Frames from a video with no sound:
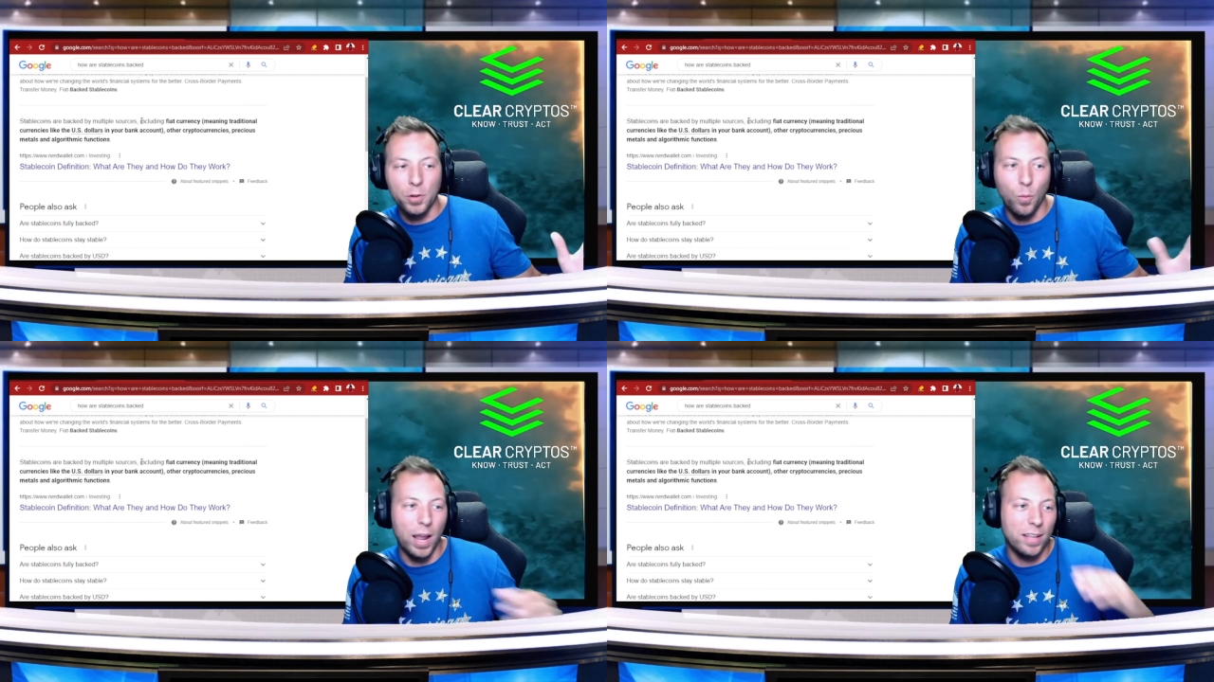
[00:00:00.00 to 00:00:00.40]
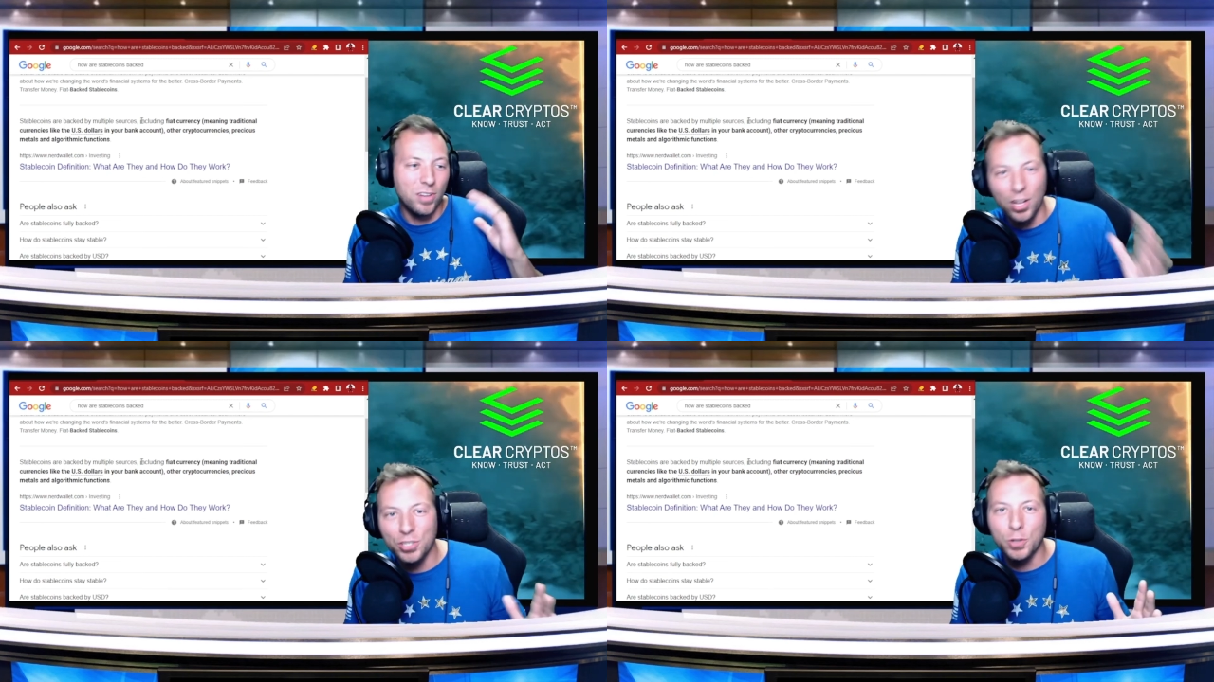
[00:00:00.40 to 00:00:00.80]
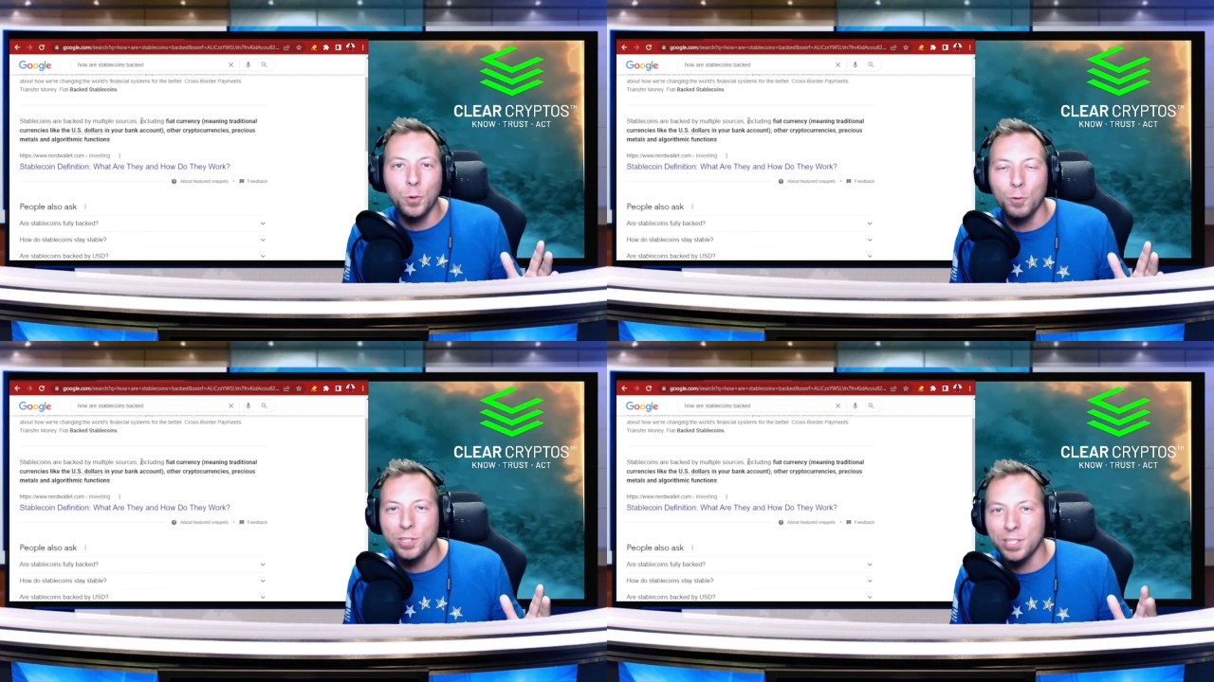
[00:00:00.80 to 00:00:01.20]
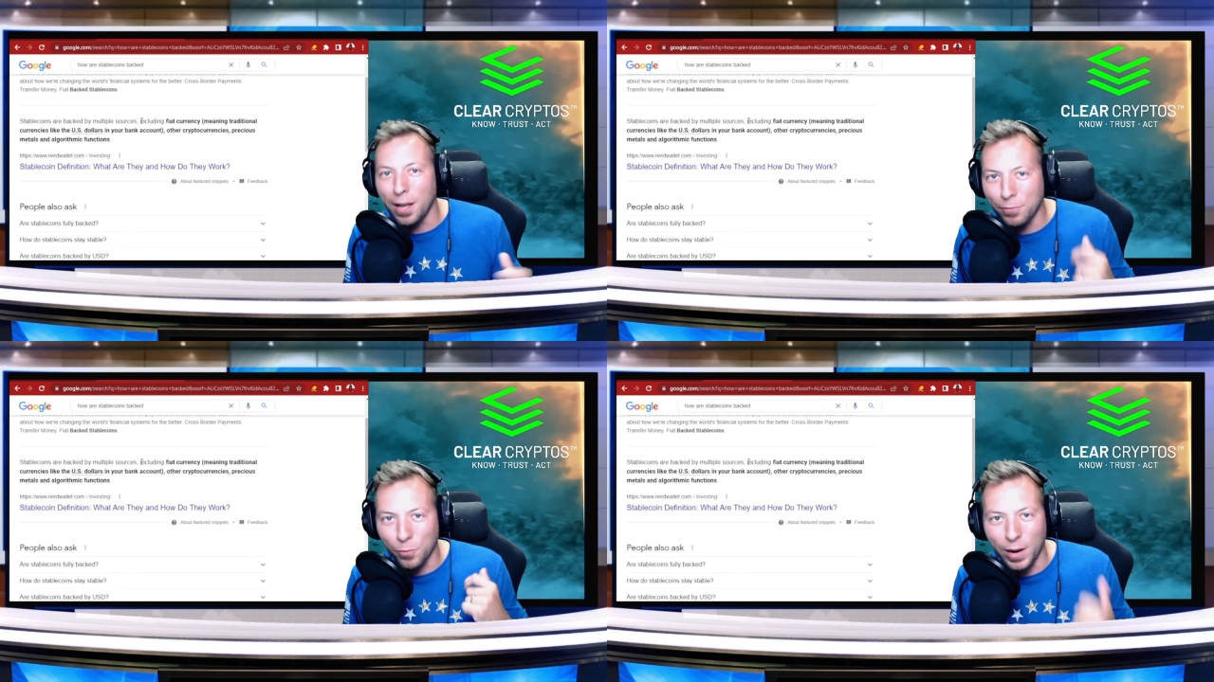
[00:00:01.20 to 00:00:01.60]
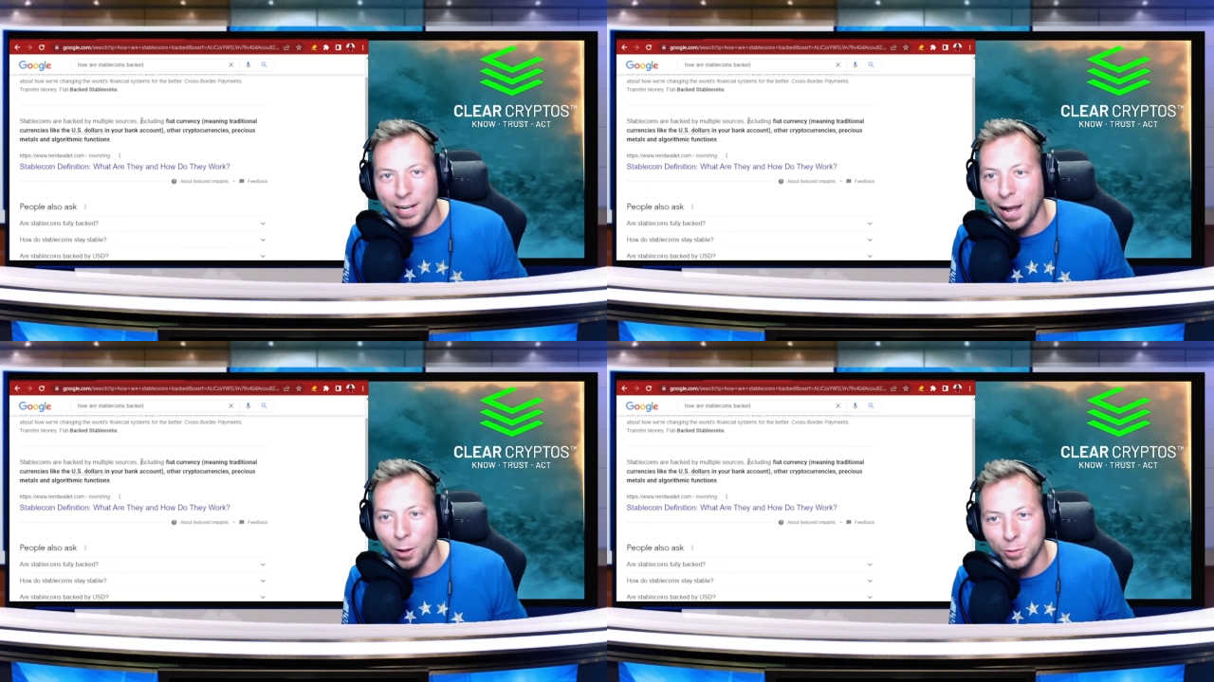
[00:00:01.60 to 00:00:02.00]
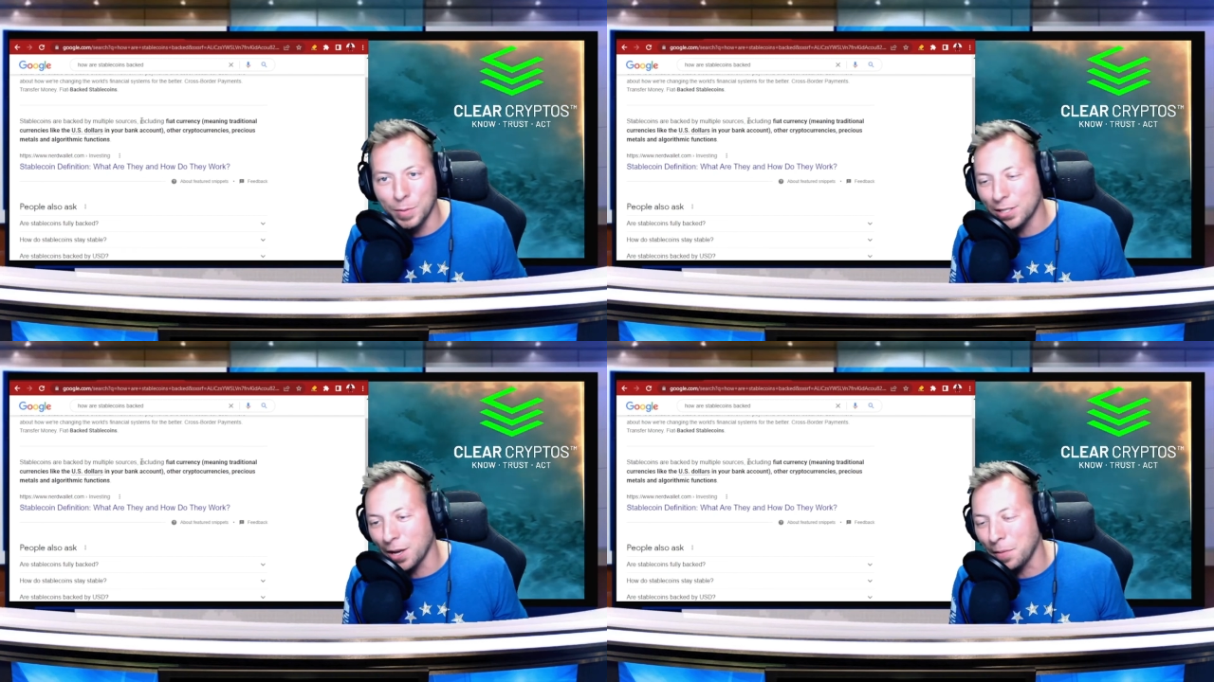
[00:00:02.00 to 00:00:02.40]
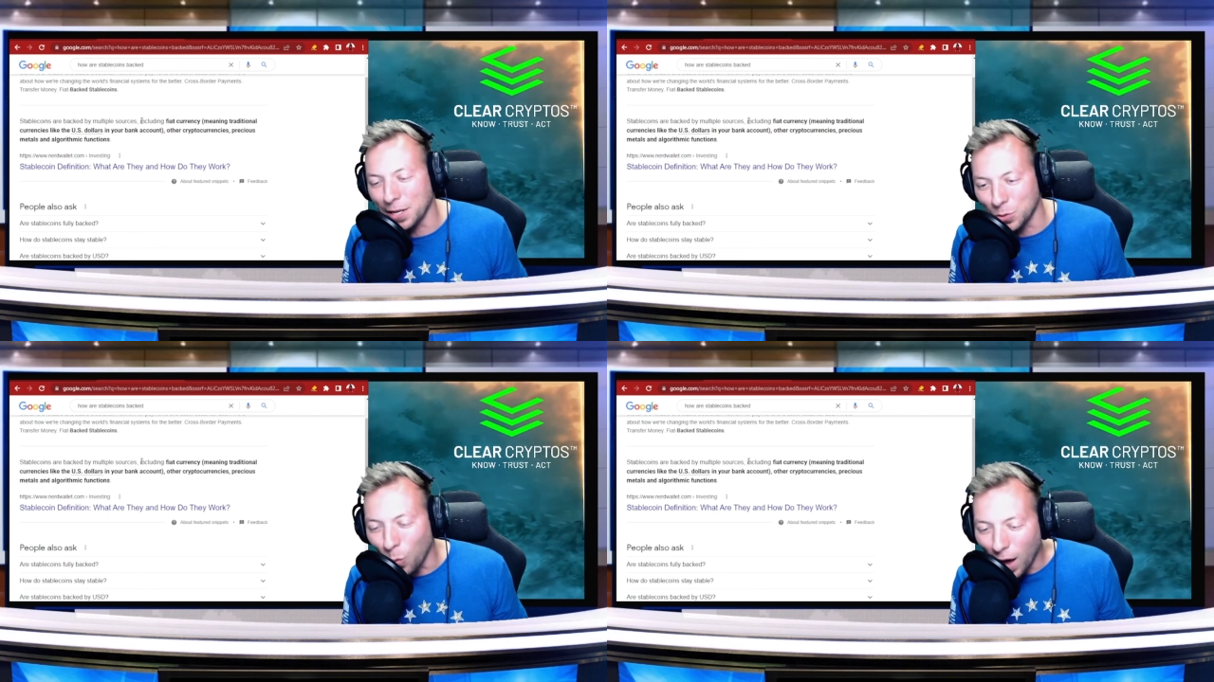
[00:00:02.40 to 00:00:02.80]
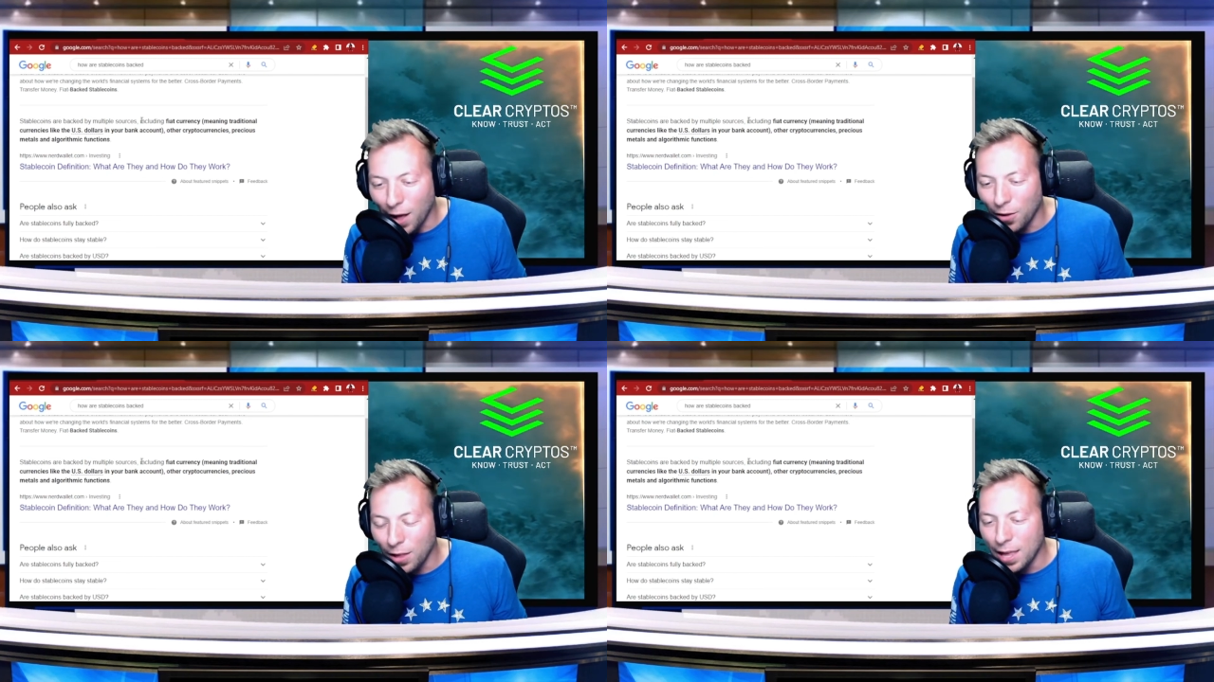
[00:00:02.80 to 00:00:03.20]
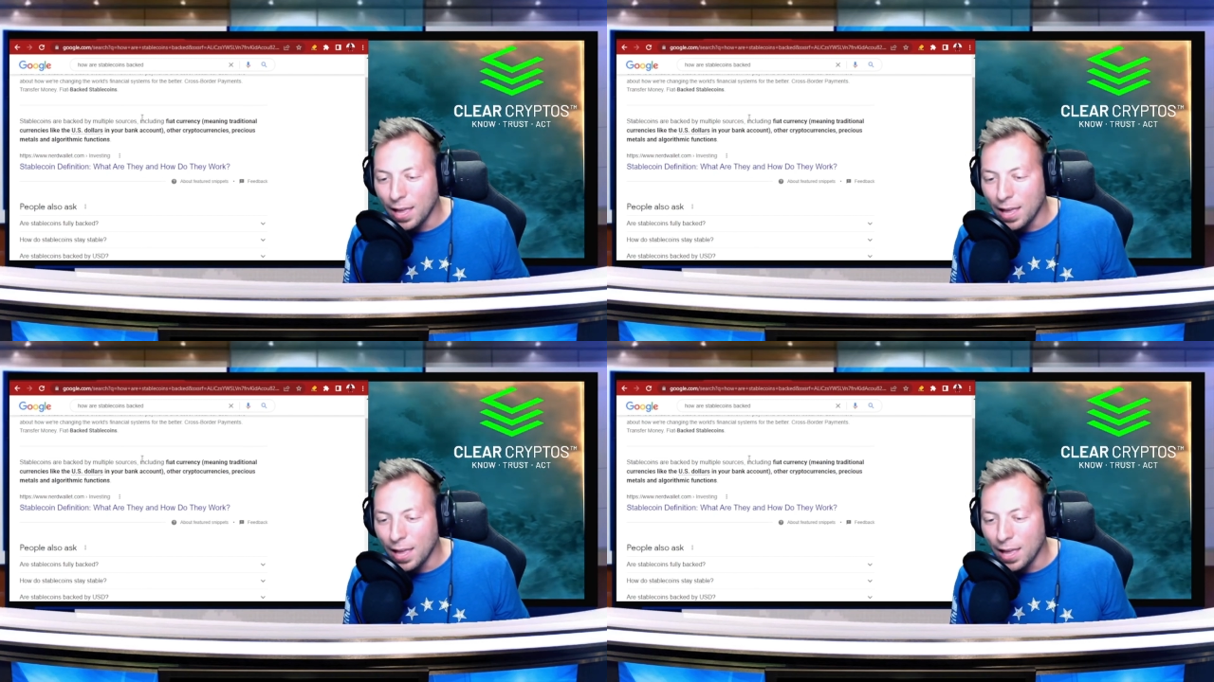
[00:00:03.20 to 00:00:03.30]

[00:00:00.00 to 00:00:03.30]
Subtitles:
your way, tons of cool stuff, great announcements coming as well.